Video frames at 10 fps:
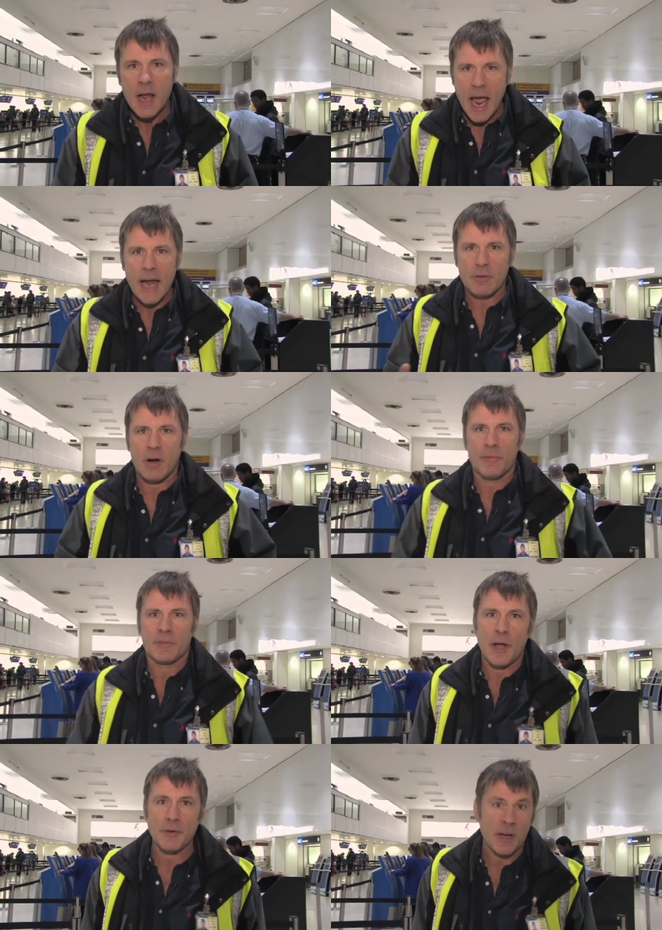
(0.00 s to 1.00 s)

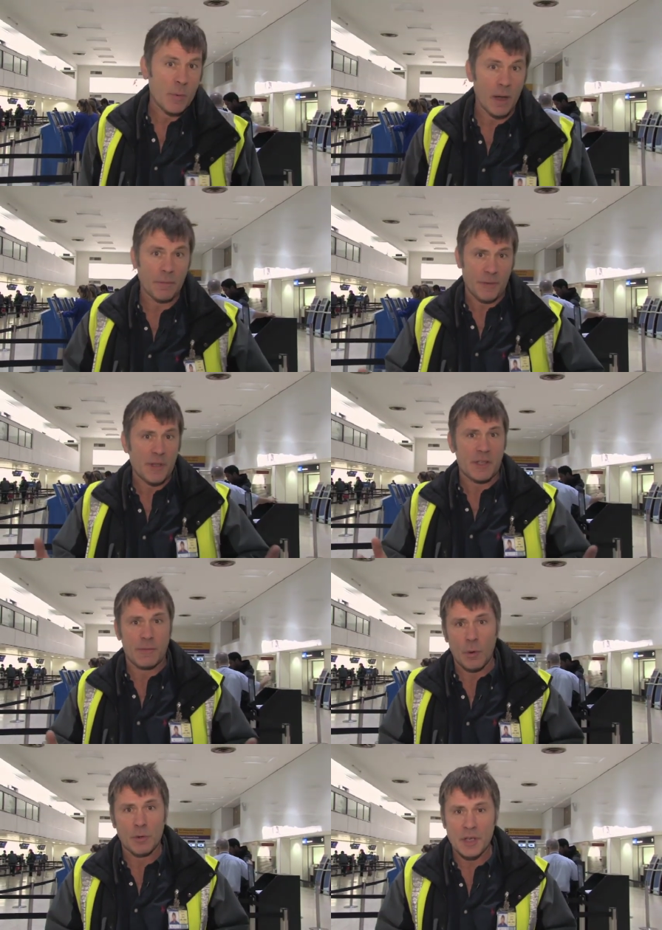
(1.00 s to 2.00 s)
Aircraft loading. Well, first
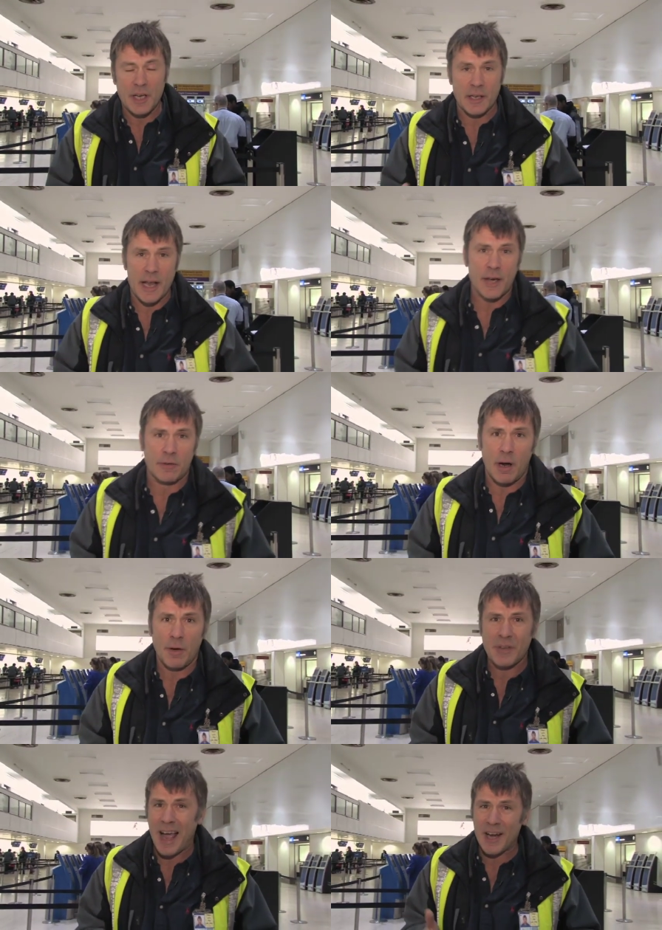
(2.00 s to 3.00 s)
of all, you need an
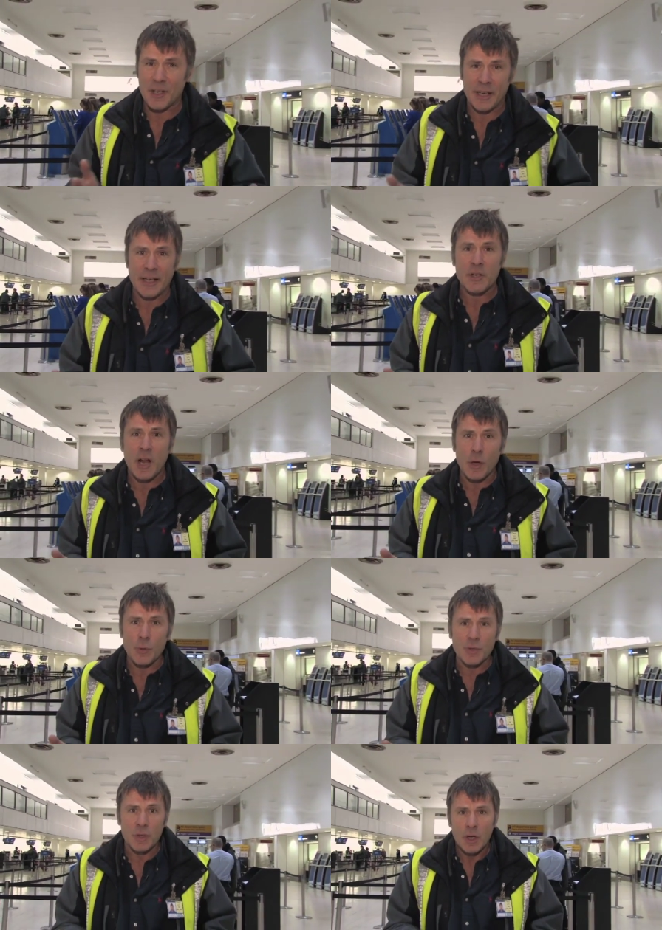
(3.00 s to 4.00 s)
aircraft and you need
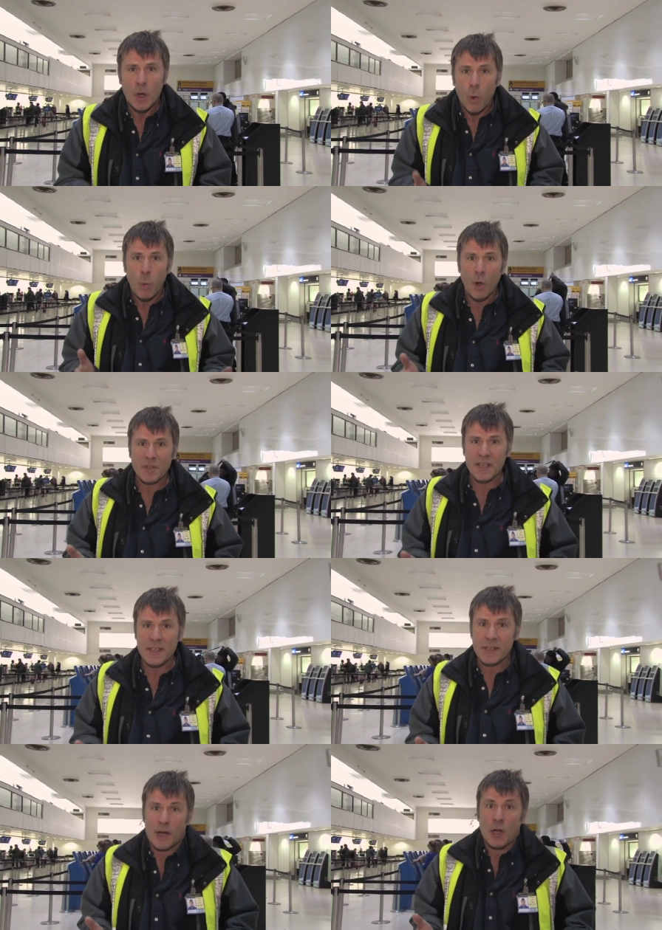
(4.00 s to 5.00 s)
load. What
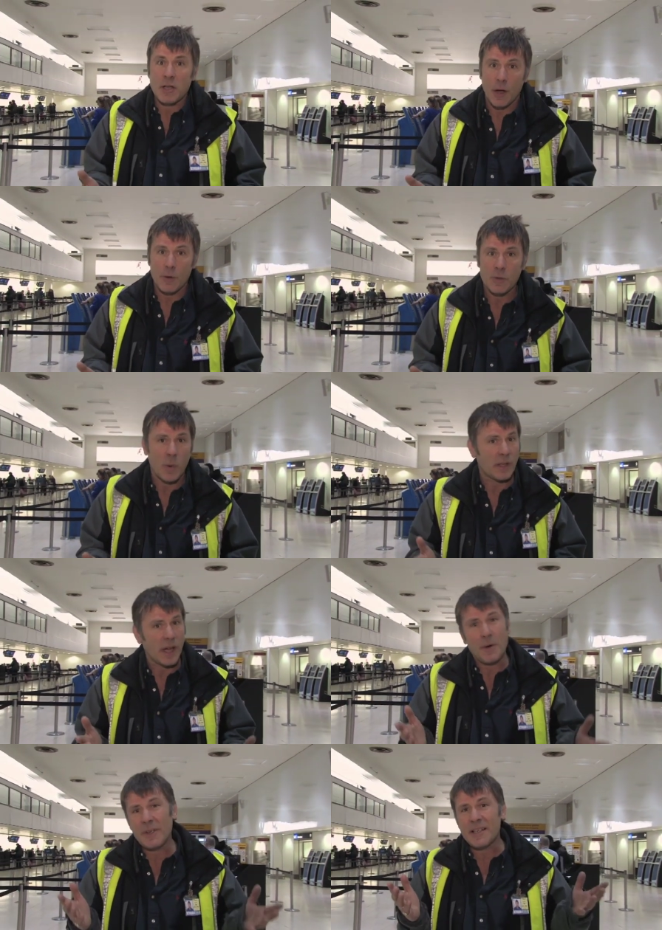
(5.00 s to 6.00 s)
is load? Well,
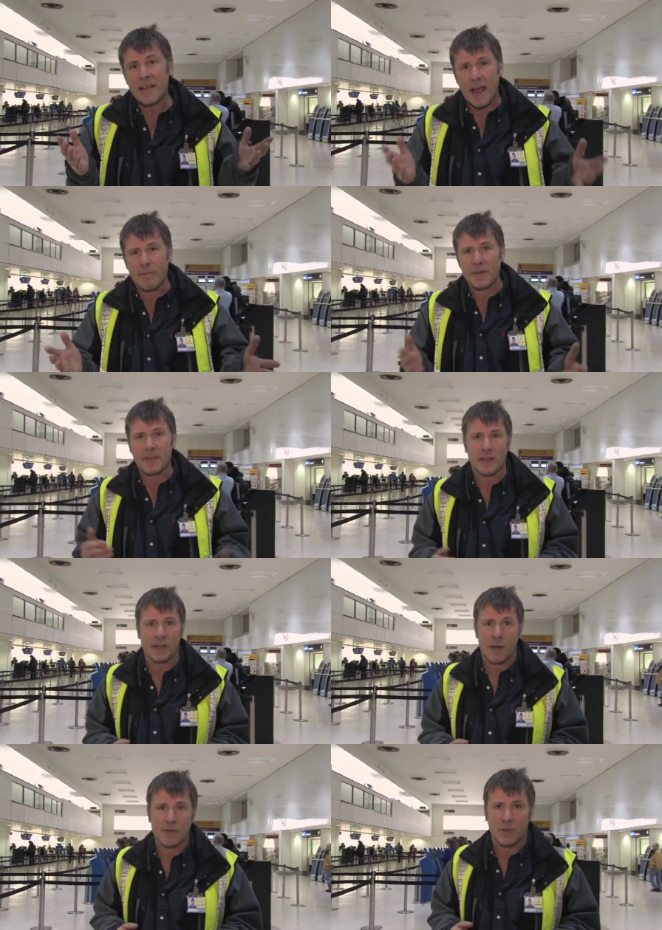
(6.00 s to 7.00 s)
load is everything
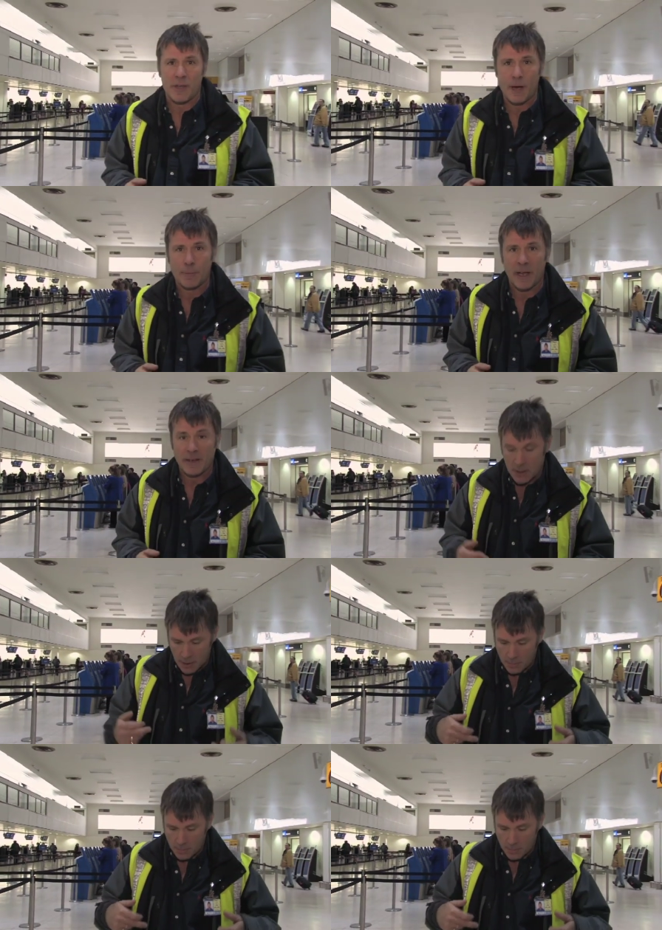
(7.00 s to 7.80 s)
that goes on the airplane.